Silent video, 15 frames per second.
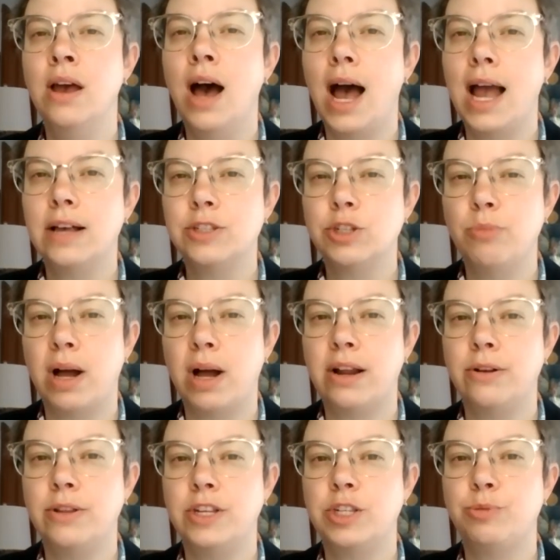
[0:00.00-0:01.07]
I also
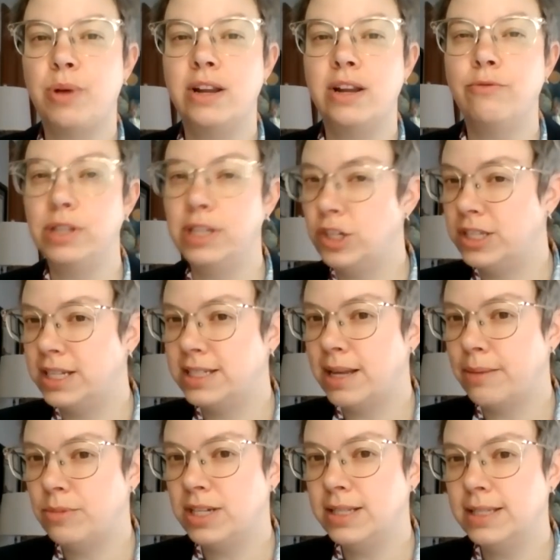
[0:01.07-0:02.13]
monitor the spread of religious
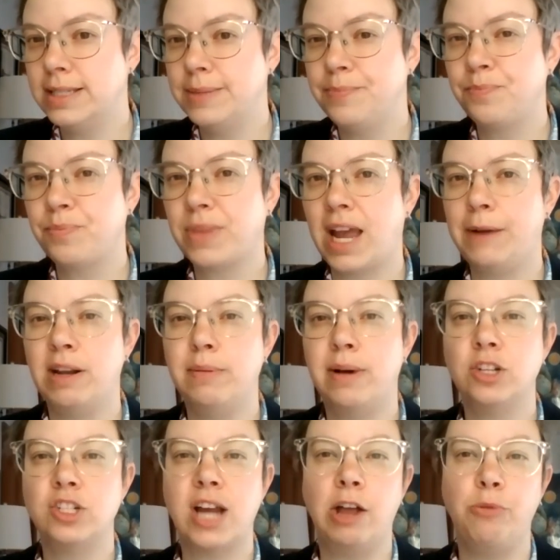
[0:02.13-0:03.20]
exemptions. I write about
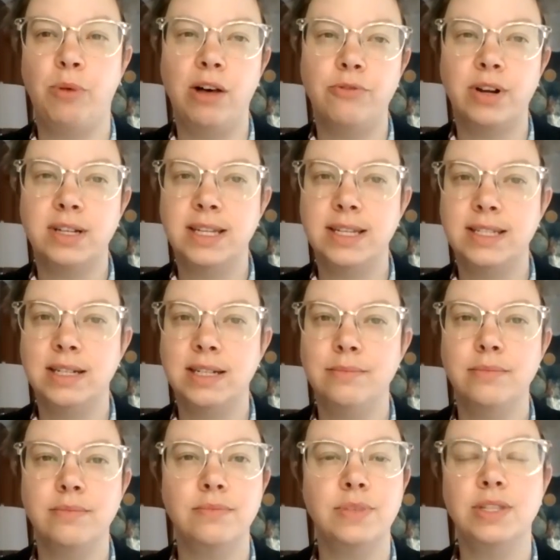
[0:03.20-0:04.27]
child welfare
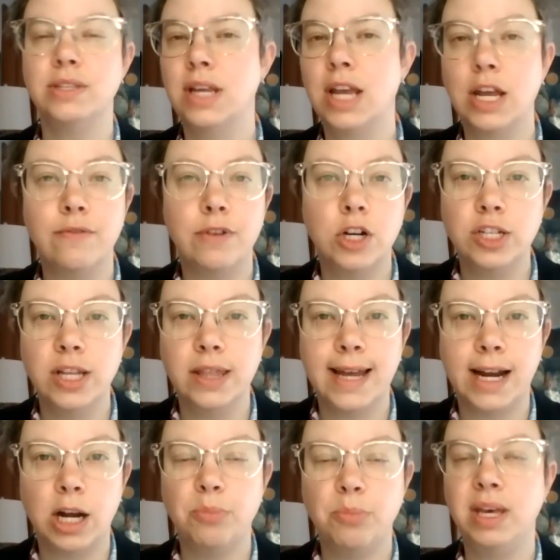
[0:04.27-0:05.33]
systems, conversion
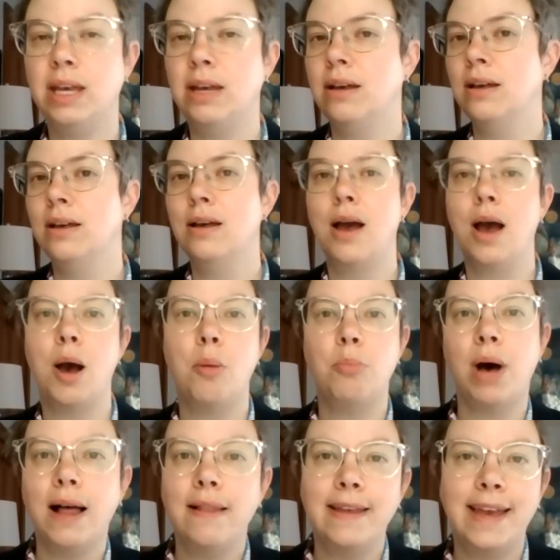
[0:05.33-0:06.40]
therapy,
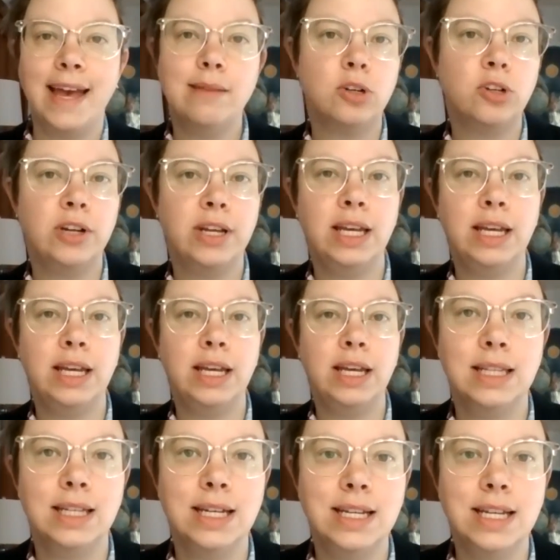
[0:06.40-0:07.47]
polyamory,
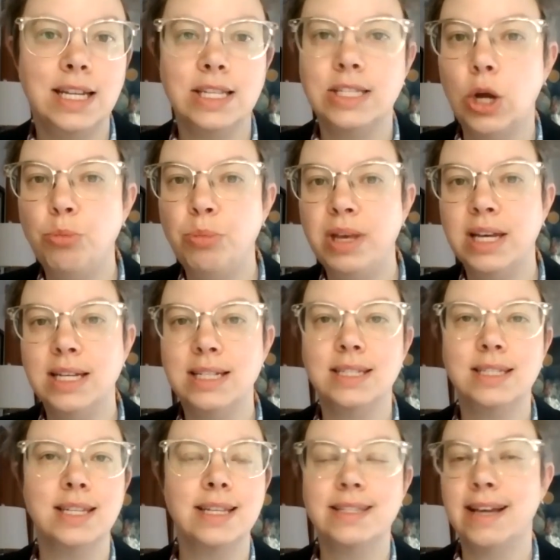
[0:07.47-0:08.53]

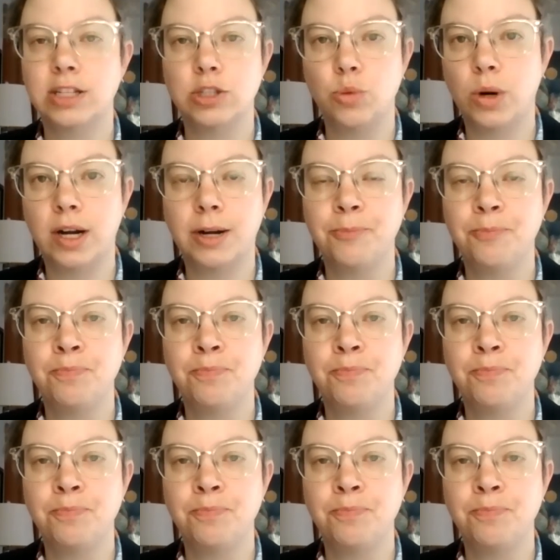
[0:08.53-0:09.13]
dystopias, sex work.